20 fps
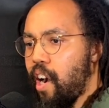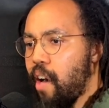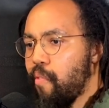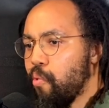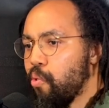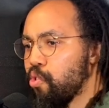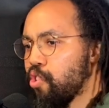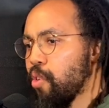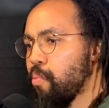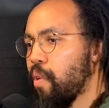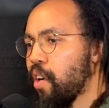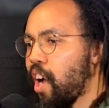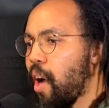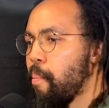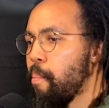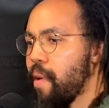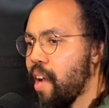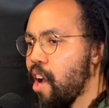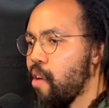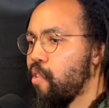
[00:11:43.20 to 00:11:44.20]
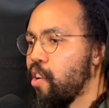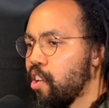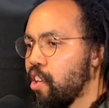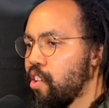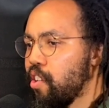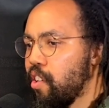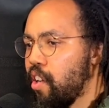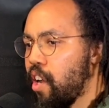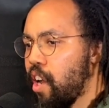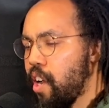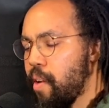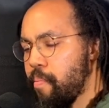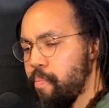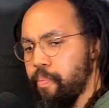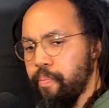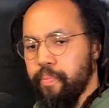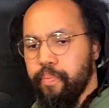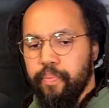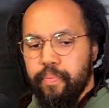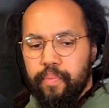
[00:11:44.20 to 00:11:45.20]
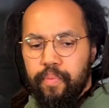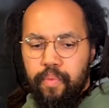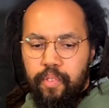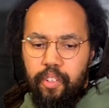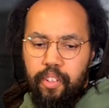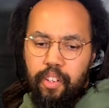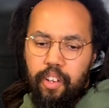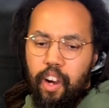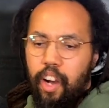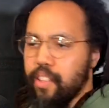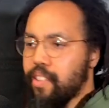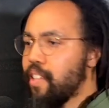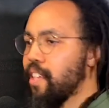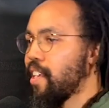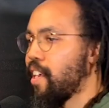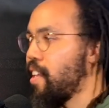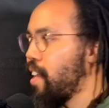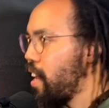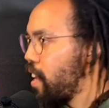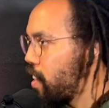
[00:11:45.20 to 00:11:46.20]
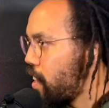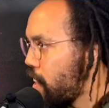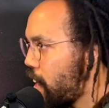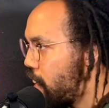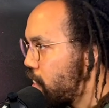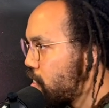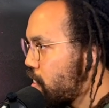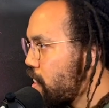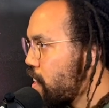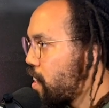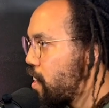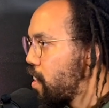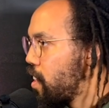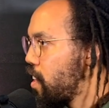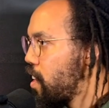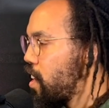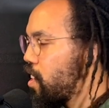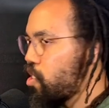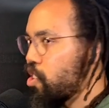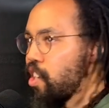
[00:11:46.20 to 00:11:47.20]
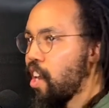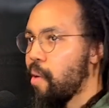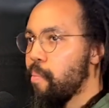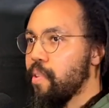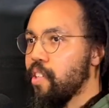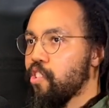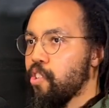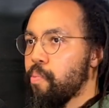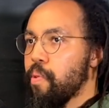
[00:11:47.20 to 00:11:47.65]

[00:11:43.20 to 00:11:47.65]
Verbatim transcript: I've also become better at articulating an idea, do you know what I mean?